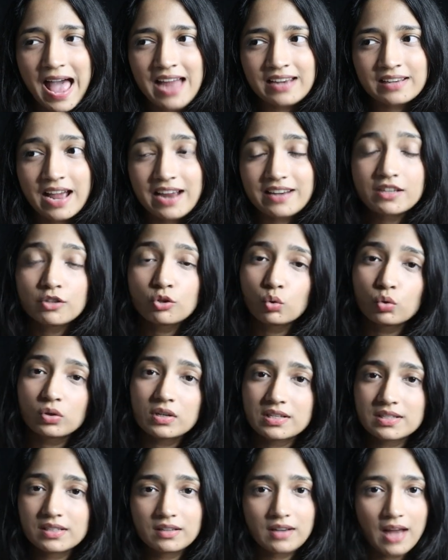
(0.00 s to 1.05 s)
and I didn't
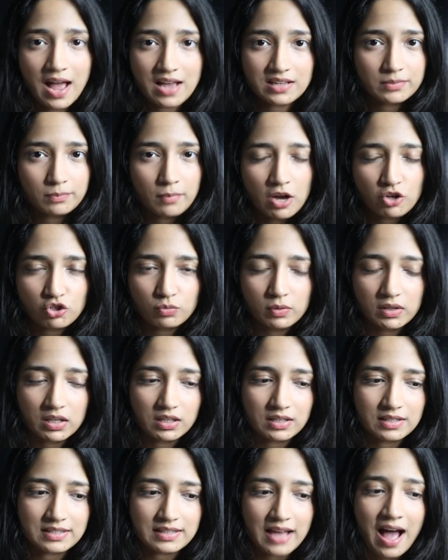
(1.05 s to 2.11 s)
notice it as much
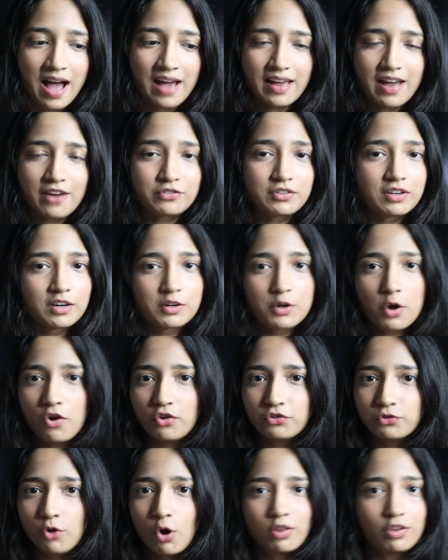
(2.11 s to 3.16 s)
because I have turned
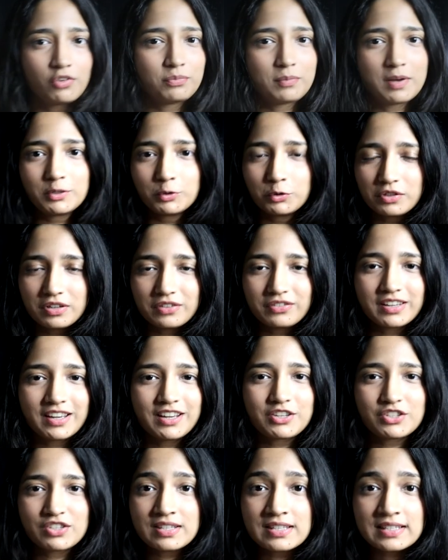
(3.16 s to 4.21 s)
off all of my
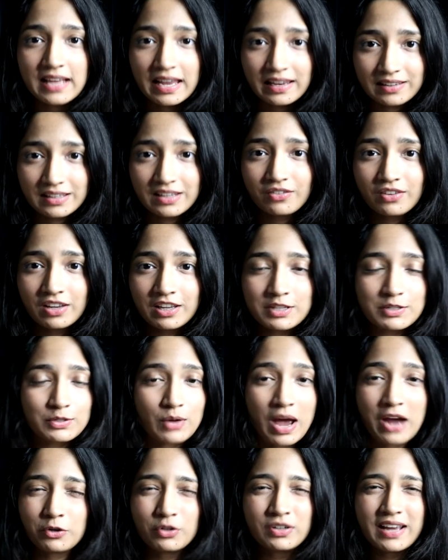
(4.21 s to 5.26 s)
notifications anyway,
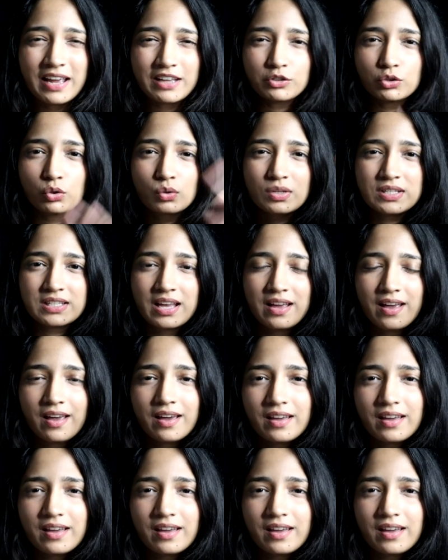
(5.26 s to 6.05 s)
so I don't get those